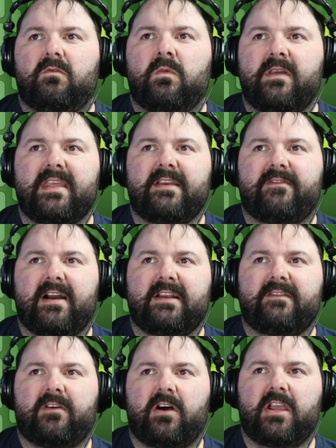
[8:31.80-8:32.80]
when they
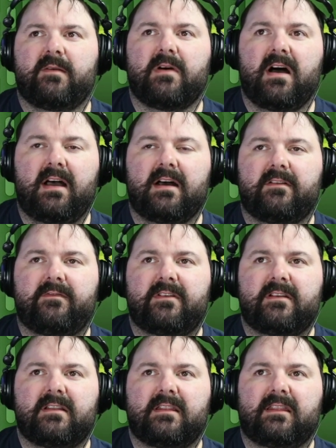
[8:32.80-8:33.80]
find volume
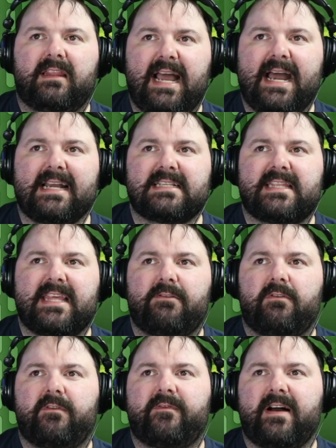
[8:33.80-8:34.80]
of. Last,
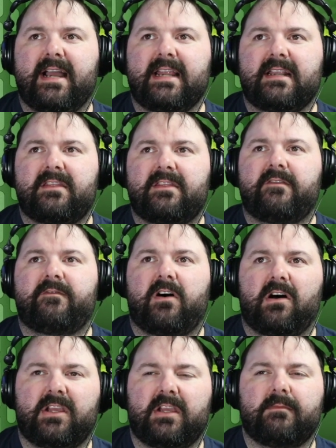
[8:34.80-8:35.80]
they will find the
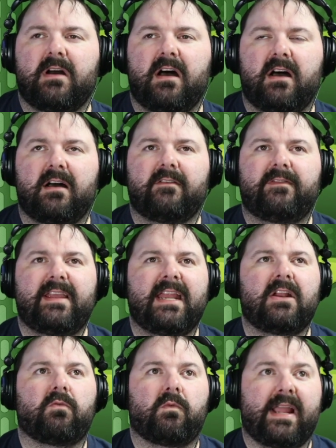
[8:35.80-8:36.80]
volume of
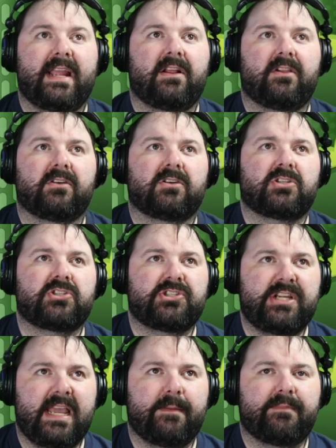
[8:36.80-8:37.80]
an irregular
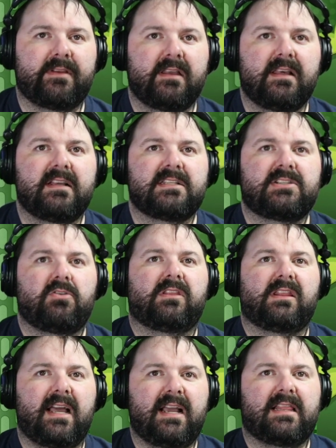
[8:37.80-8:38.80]
shape. So
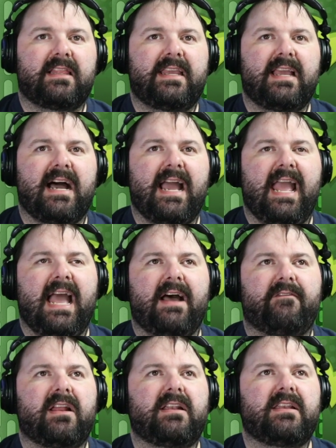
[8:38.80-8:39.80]
luckily, I
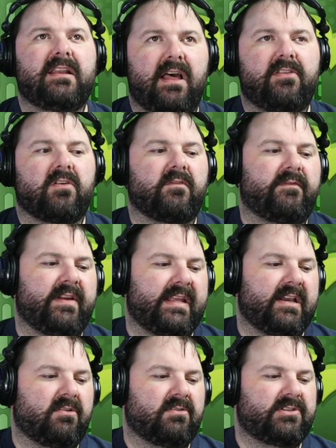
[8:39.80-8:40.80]
have another
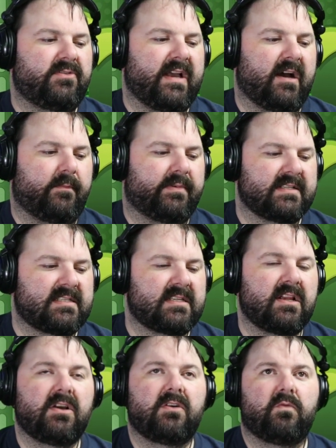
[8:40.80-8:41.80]
video to help
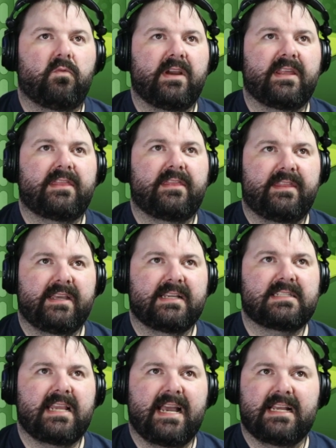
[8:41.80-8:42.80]
us with
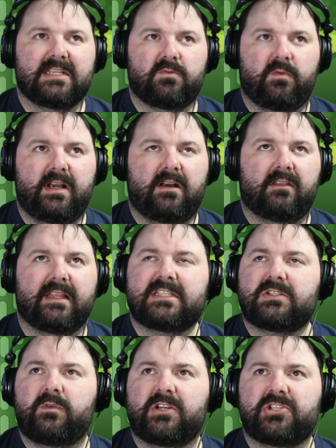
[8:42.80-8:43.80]
this as well.
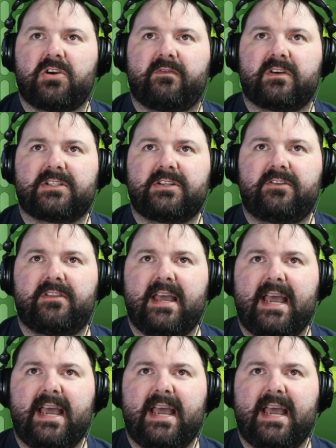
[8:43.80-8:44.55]
Let's switch over to